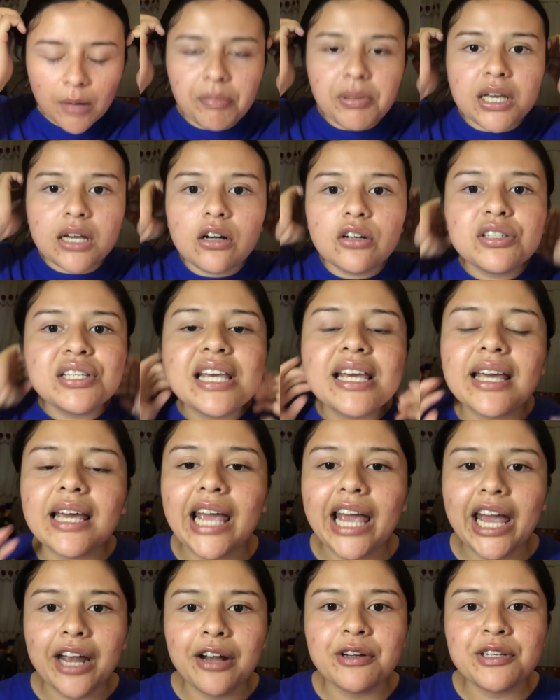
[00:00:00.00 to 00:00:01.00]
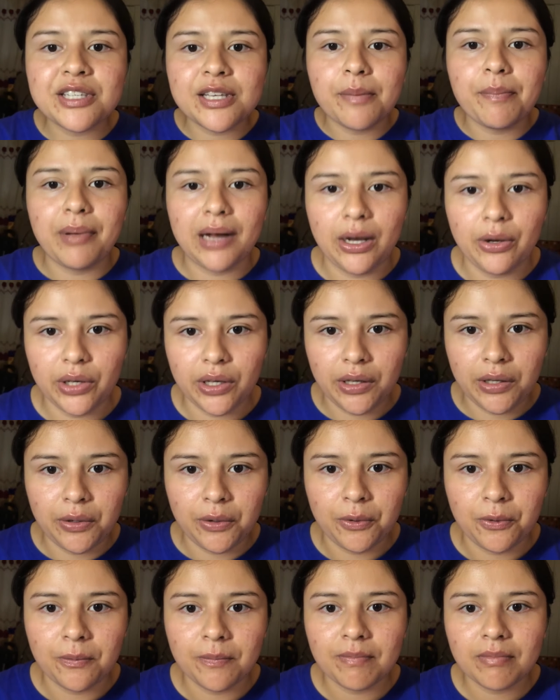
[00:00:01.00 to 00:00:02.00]
because He cares about
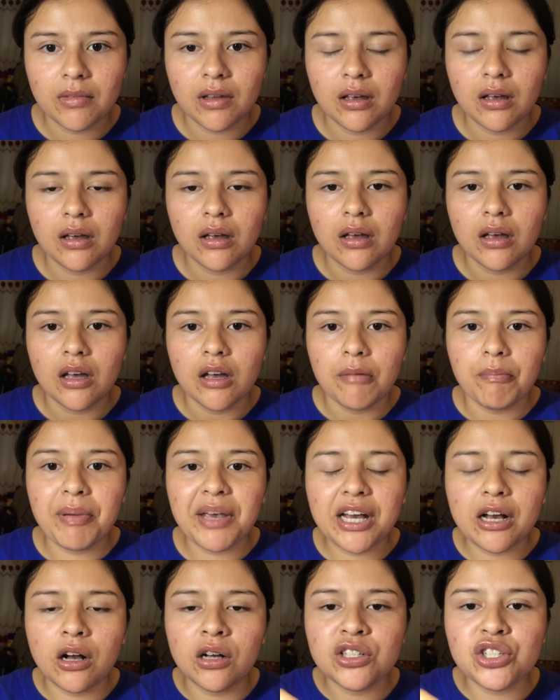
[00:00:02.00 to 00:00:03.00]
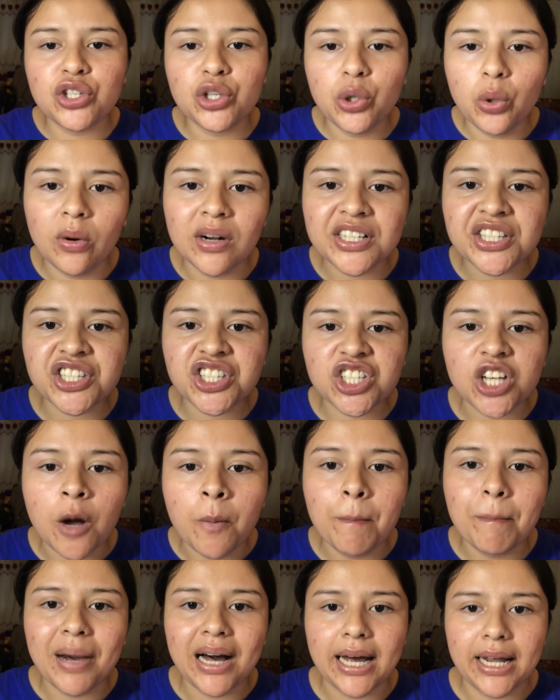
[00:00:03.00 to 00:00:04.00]
you, because you are
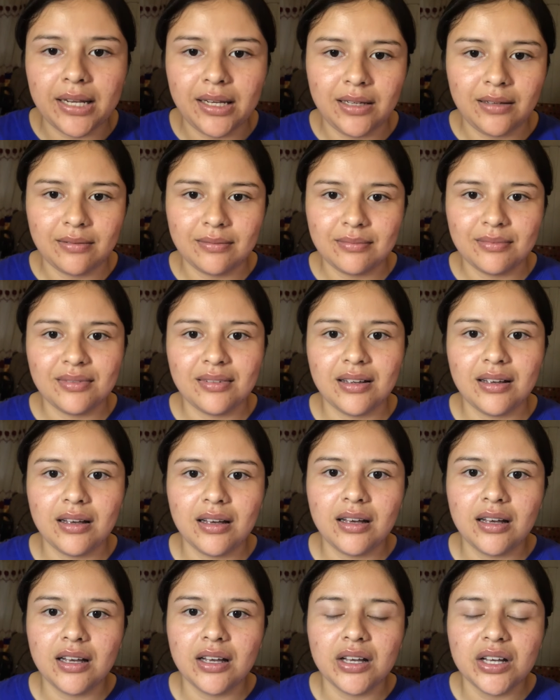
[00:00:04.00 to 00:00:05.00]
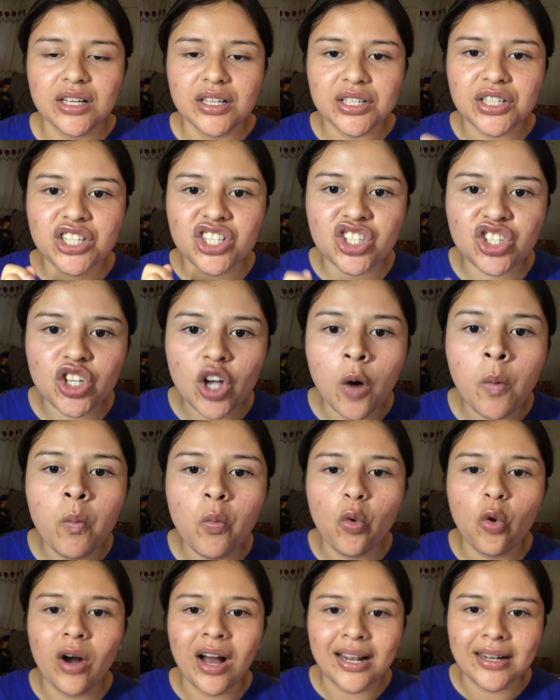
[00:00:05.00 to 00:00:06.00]
somebody,
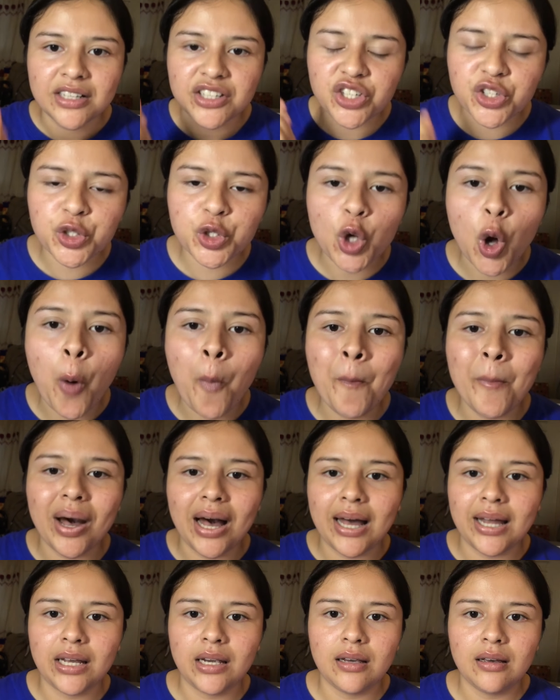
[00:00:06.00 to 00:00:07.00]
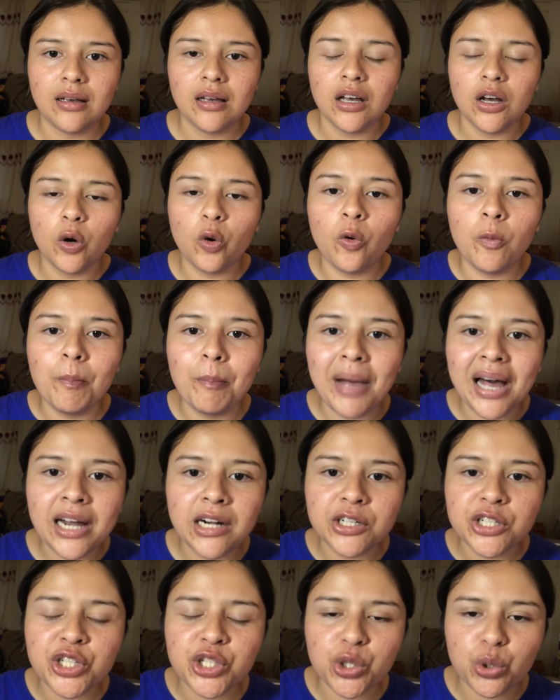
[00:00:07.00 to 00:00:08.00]
someone, somebody who
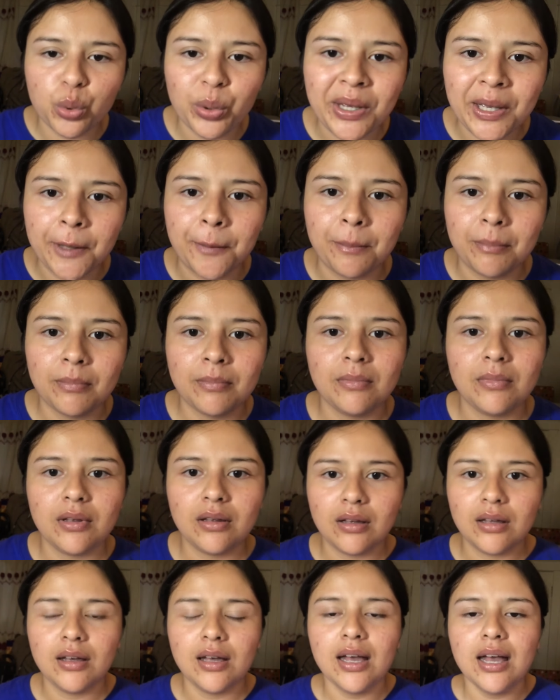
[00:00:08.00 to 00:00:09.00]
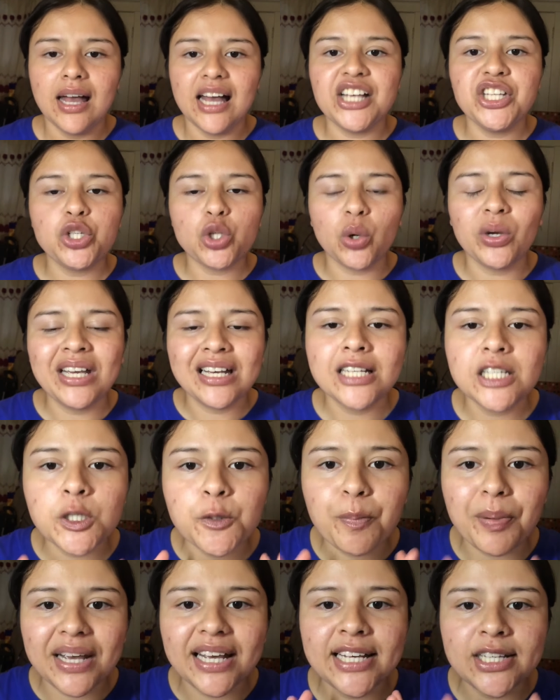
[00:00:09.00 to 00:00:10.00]
matters to Him. And so He's
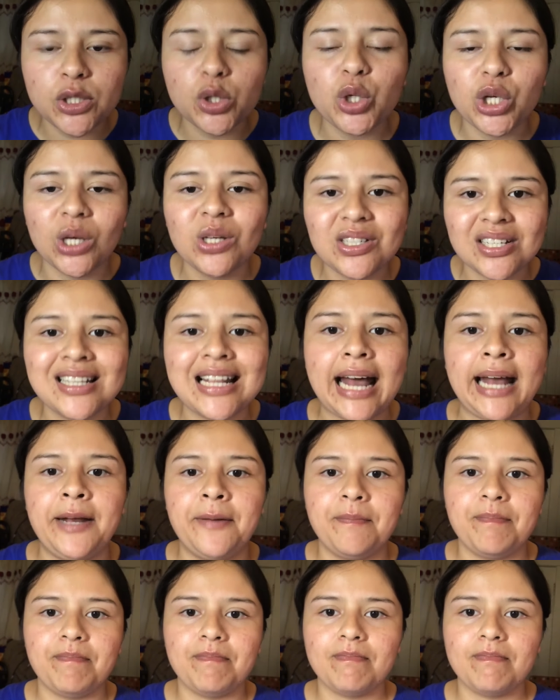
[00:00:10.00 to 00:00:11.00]
speaking to you tonight.